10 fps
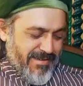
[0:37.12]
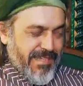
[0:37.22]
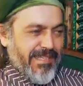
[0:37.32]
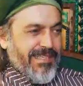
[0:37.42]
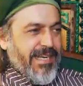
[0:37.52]

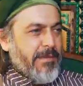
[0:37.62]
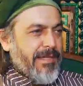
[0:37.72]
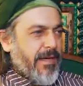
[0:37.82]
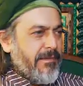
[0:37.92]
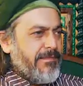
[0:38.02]
This is
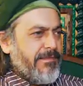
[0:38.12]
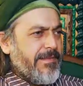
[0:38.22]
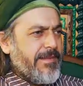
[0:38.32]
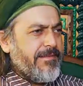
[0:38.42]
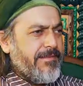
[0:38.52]
Ramadan.
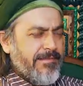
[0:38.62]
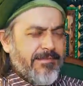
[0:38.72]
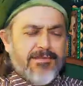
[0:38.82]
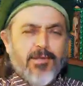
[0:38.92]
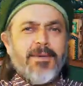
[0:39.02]

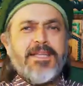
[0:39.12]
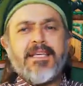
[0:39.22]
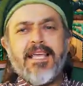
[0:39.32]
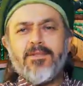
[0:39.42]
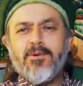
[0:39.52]
Nobody
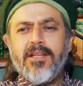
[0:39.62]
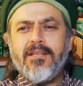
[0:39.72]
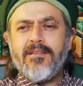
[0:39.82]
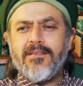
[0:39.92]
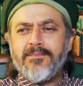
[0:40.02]
can do
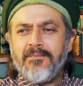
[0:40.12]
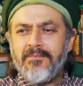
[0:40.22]
anything.